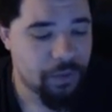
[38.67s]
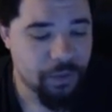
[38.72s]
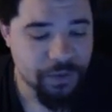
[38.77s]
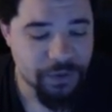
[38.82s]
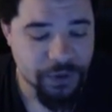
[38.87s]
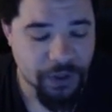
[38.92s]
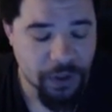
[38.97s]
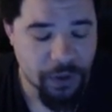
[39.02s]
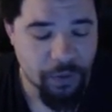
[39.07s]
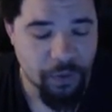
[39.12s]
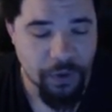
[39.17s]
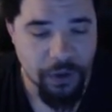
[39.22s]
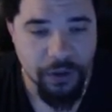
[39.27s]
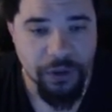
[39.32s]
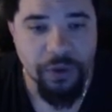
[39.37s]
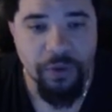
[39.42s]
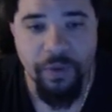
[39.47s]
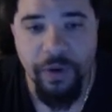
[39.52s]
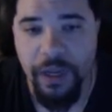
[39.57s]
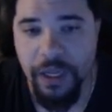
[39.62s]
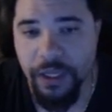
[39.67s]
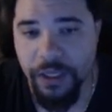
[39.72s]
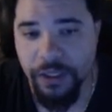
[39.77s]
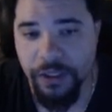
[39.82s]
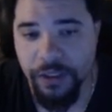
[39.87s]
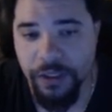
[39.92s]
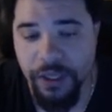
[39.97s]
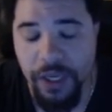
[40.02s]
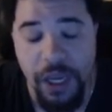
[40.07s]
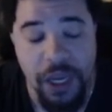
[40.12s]
was going to work the
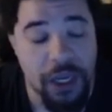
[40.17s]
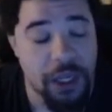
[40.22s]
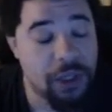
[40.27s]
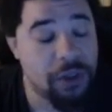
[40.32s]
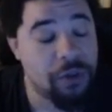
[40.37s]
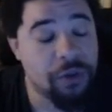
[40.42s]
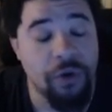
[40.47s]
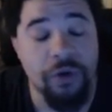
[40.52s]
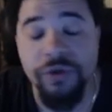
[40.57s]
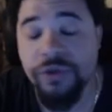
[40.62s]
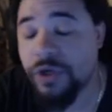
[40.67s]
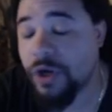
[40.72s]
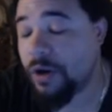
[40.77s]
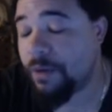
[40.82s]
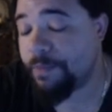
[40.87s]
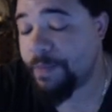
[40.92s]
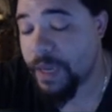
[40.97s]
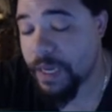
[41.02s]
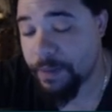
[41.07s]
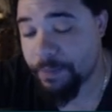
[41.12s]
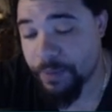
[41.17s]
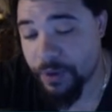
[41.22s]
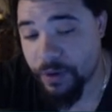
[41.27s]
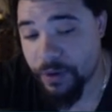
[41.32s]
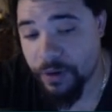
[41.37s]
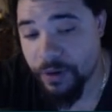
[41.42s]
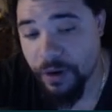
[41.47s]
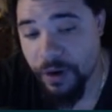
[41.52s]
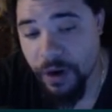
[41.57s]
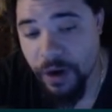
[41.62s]
way it looked on paper.